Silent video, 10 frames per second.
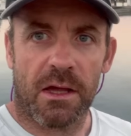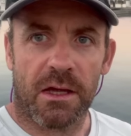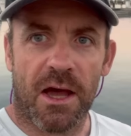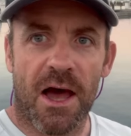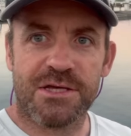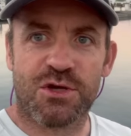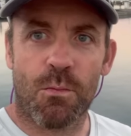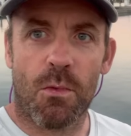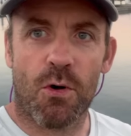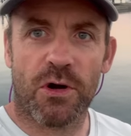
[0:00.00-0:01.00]
Guys, good
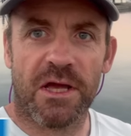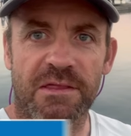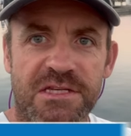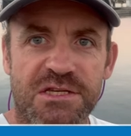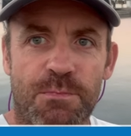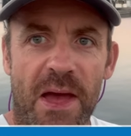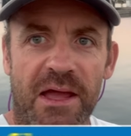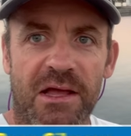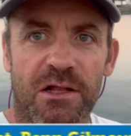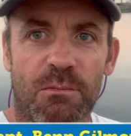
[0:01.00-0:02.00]
morning. This is
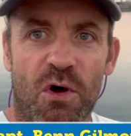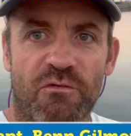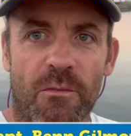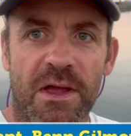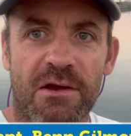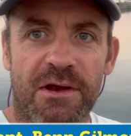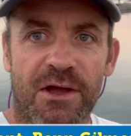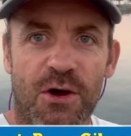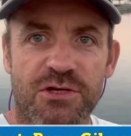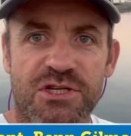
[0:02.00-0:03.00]
Ben Gilmore from here in
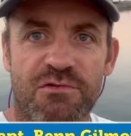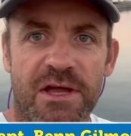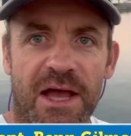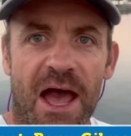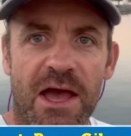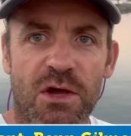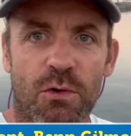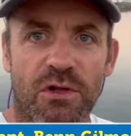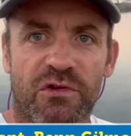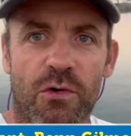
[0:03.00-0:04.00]
Costa Rica. How you
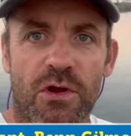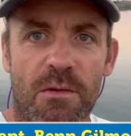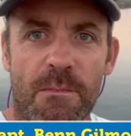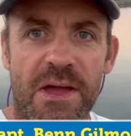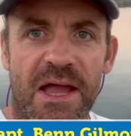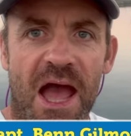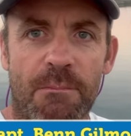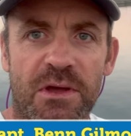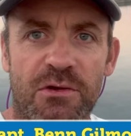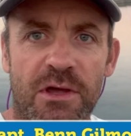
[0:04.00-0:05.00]
all doing? A big
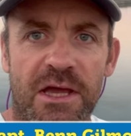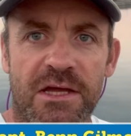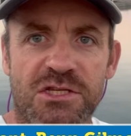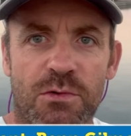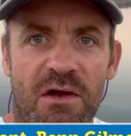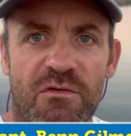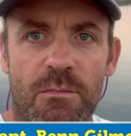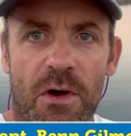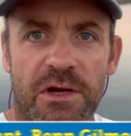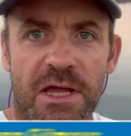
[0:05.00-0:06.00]
happy new year to
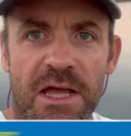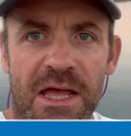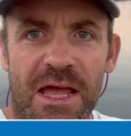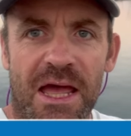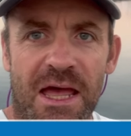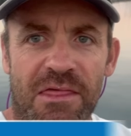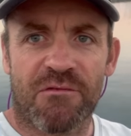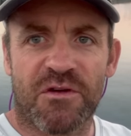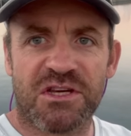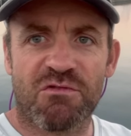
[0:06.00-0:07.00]
everybody. The
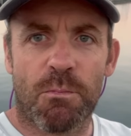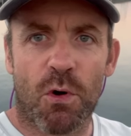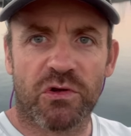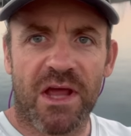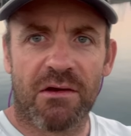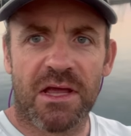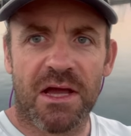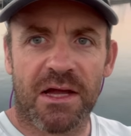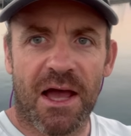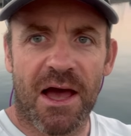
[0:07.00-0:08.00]
fishing report down
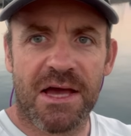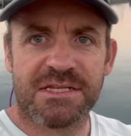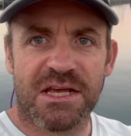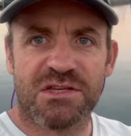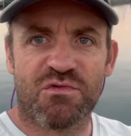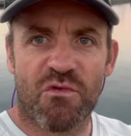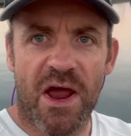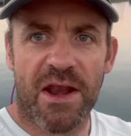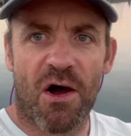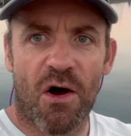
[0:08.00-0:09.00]
here, guys, is
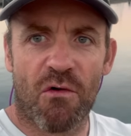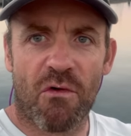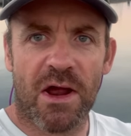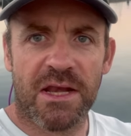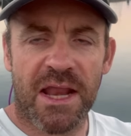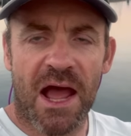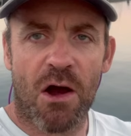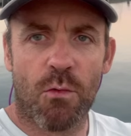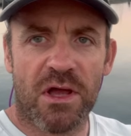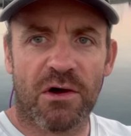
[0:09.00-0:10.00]
red hot right
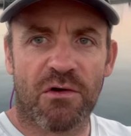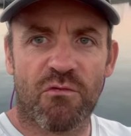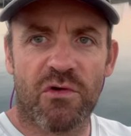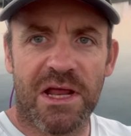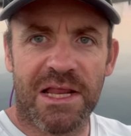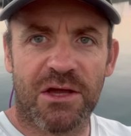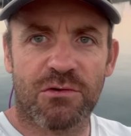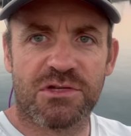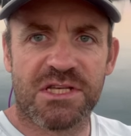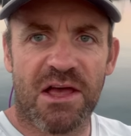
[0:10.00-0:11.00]
now. We got a really
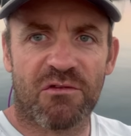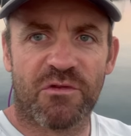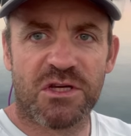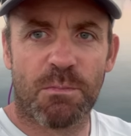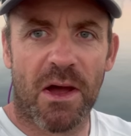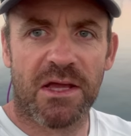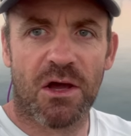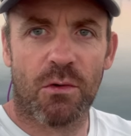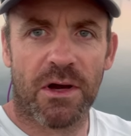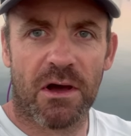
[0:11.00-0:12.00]
good sailfish bite
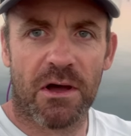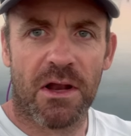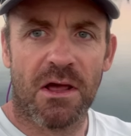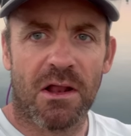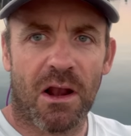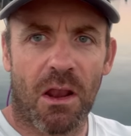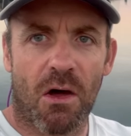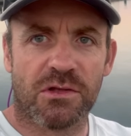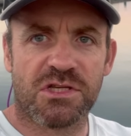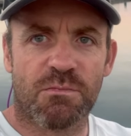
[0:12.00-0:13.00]
going on.
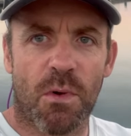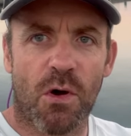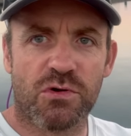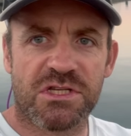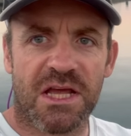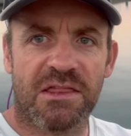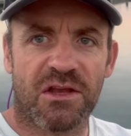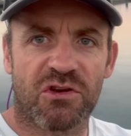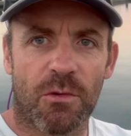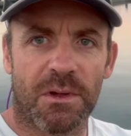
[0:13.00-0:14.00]
Lots of boats in the
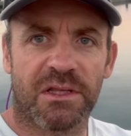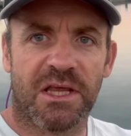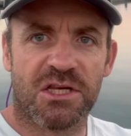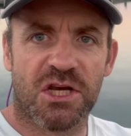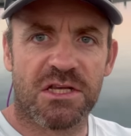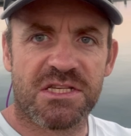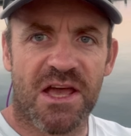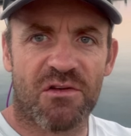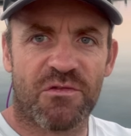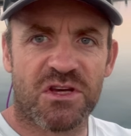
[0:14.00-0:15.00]
double digit
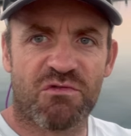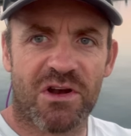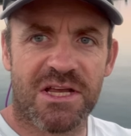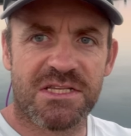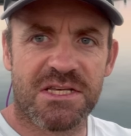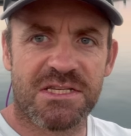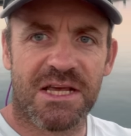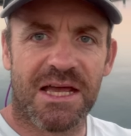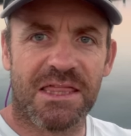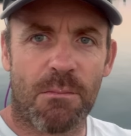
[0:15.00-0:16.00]
sailfish releases
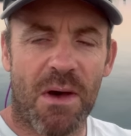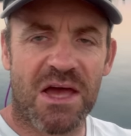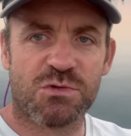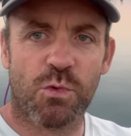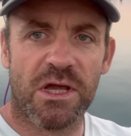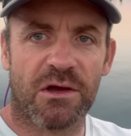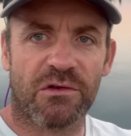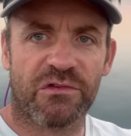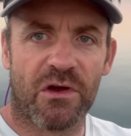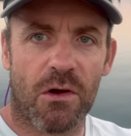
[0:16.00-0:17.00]
in the past week or
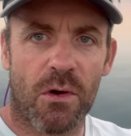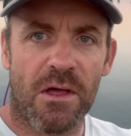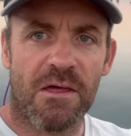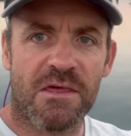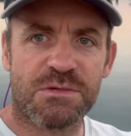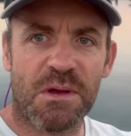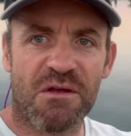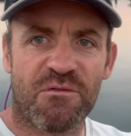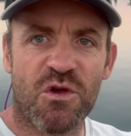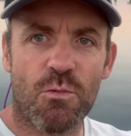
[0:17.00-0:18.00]
so. There's been a
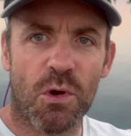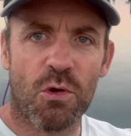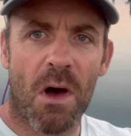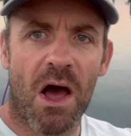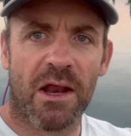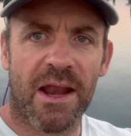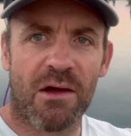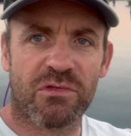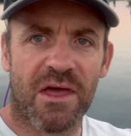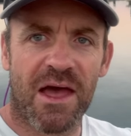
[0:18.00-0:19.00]
few blue marlin
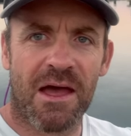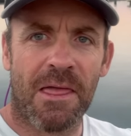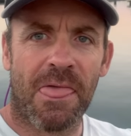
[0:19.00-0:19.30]
out there,